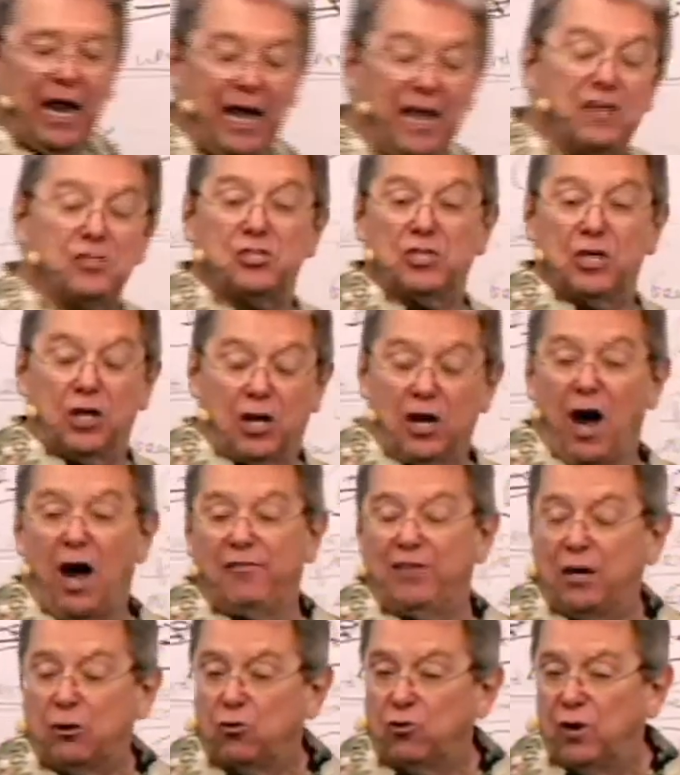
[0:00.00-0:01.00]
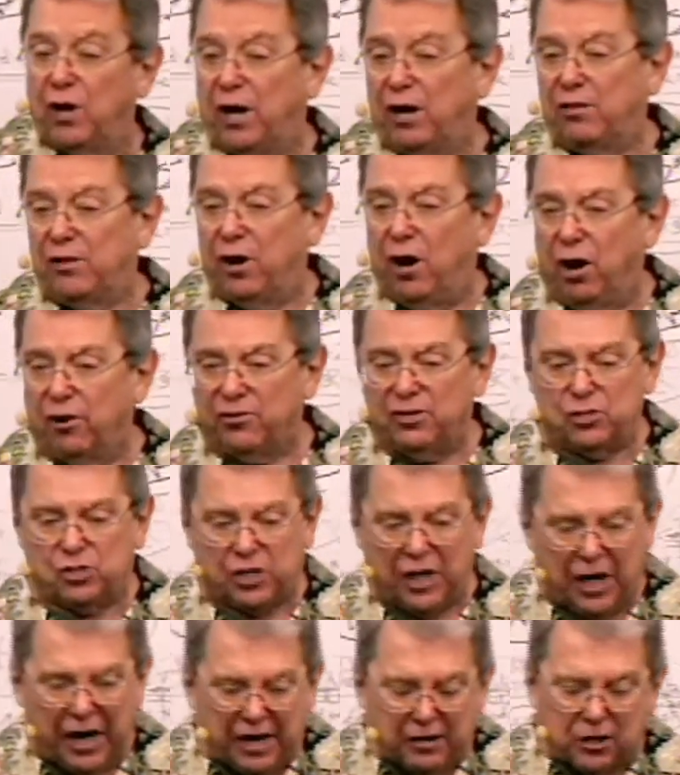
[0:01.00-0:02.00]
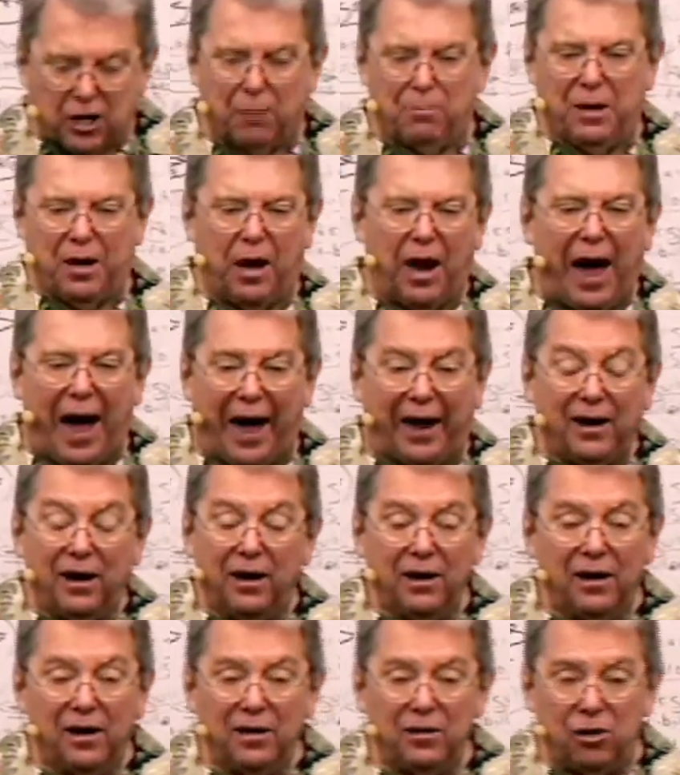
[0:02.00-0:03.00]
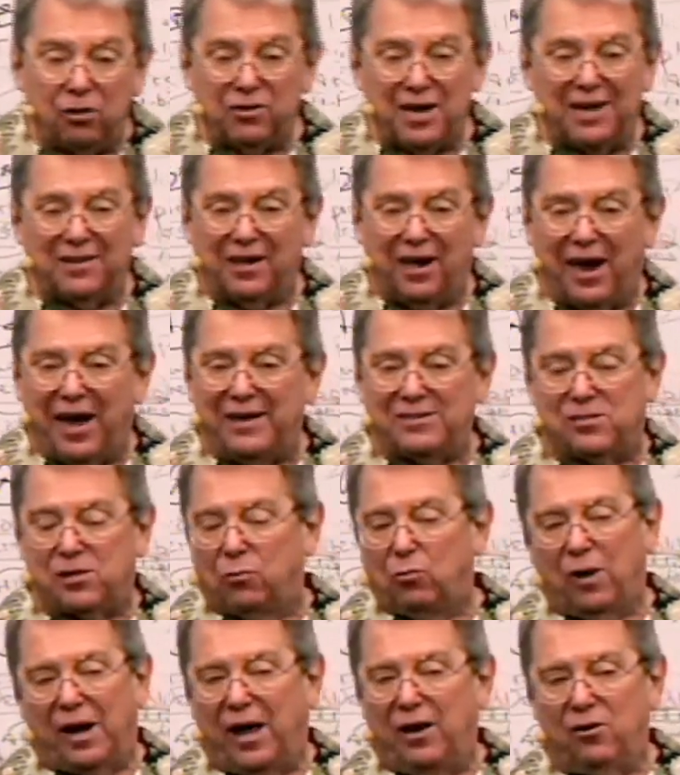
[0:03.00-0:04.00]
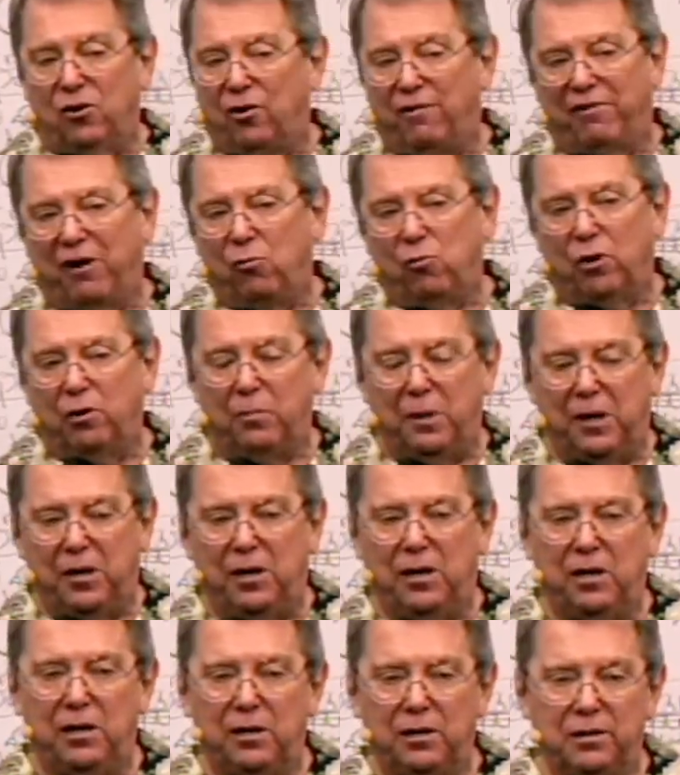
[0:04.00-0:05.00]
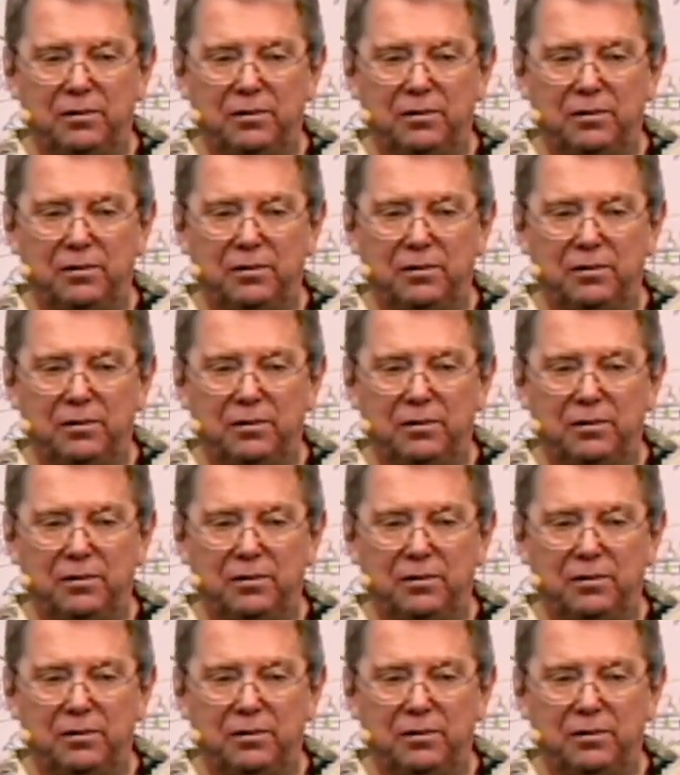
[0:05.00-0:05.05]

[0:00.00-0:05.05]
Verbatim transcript: he's the God that created the earth and said, let there be light, do you think the light said, well, I don't know if I want to be?